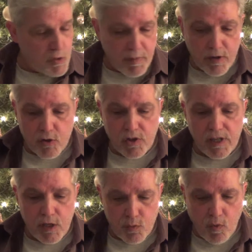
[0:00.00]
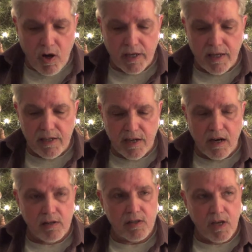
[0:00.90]
Spiritually, he's walking in
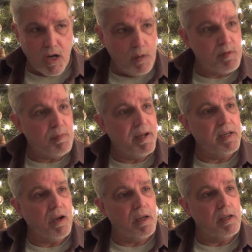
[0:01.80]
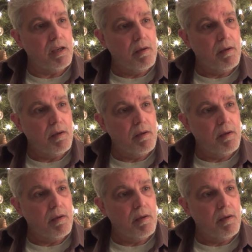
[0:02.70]
darkness. He comes by night.